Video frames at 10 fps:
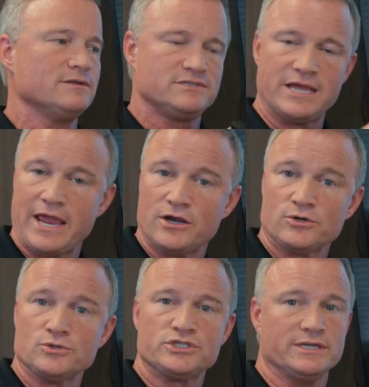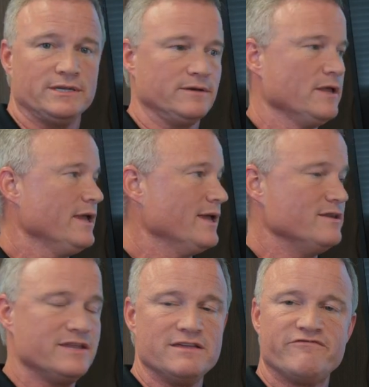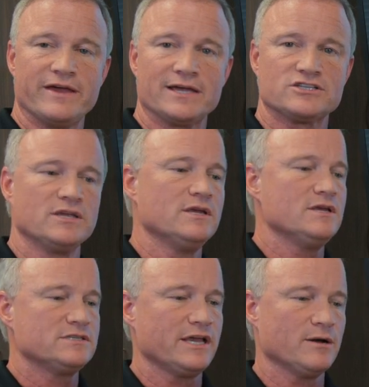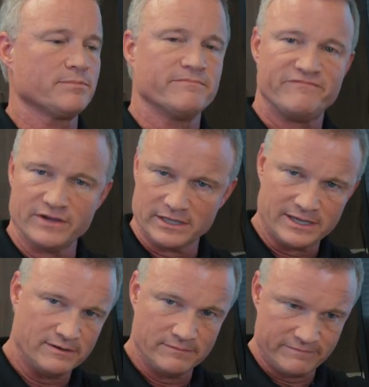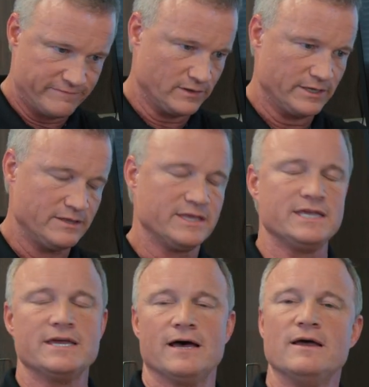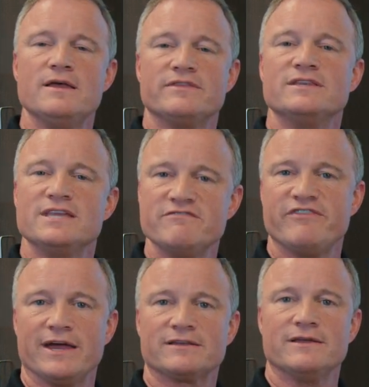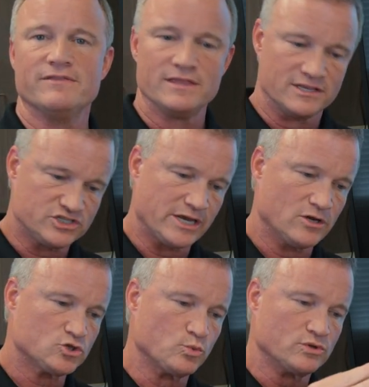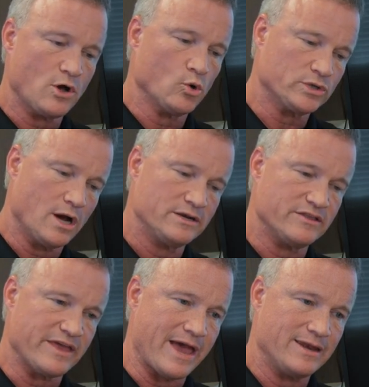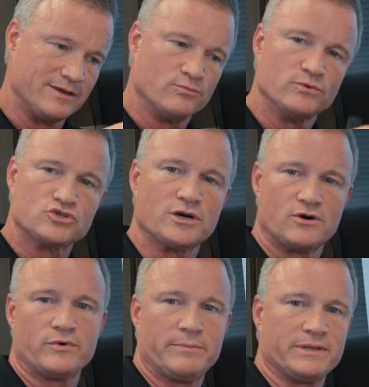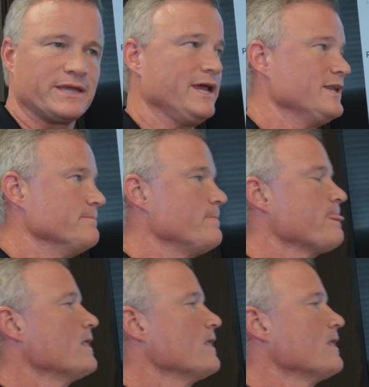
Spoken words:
tears and defects to help fill in the defect, and then the cells will hold on to that and will start replicating.